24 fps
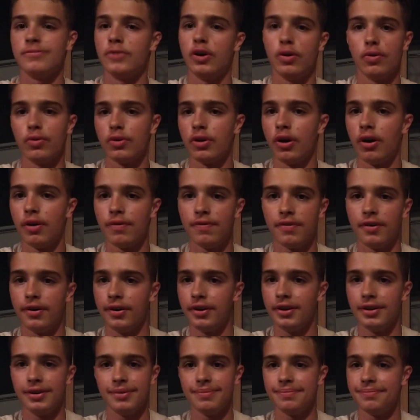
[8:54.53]
hold off
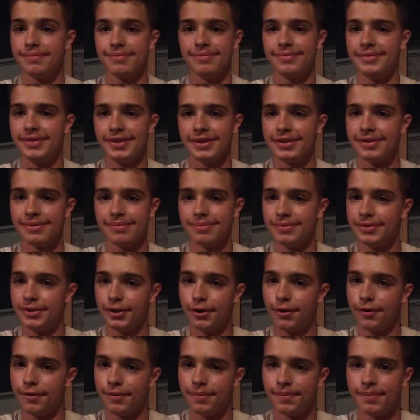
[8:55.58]
on it. Just
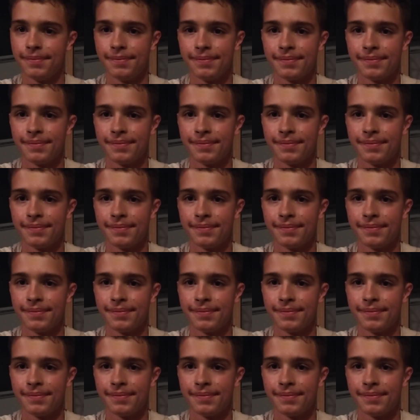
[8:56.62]
don't.